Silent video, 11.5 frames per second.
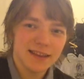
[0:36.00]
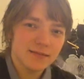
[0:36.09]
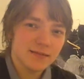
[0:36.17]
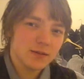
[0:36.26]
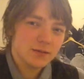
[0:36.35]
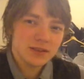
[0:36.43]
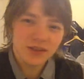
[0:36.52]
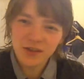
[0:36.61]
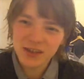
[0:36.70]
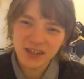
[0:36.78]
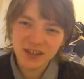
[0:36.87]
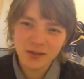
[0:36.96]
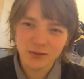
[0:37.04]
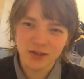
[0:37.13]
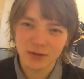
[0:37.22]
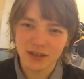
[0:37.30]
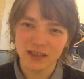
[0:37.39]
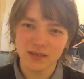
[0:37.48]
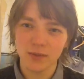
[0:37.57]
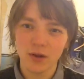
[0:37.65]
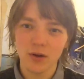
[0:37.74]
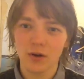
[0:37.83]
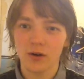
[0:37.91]
there was nothing new to
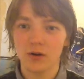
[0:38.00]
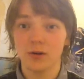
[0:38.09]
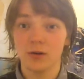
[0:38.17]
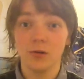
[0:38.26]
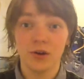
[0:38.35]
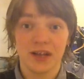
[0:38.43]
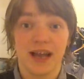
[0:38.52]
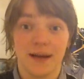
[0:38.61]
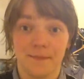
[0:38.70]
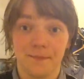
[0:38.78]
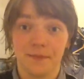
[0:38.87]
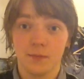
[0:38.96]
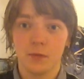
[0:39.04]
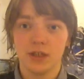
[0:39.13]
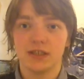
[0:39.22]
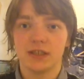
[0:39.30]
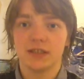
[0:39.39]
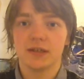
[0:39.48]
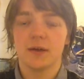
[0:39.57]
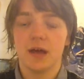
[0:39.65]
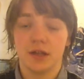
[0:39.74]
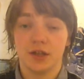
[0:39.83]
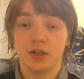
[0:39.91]
explore or look at, which is
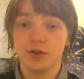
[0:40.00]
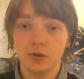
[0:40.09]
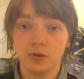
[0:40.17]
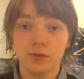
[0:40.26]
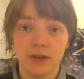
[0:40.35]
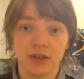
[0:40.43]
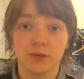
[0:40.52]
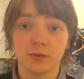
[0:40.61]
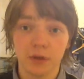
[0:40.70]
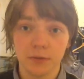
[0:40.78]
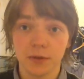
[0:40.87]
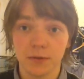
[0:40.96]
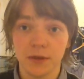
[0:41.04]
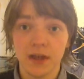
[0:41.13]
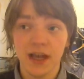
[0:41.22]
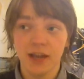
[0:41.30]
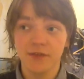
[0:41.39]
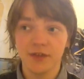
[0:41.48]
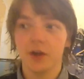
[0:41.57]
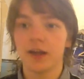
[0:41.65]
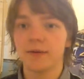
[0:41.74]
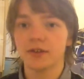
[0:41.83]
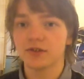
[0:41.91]
a huge major problem in the video
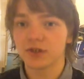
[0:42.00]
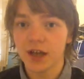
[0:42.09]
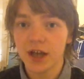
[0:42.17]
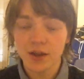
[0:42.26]
game industry.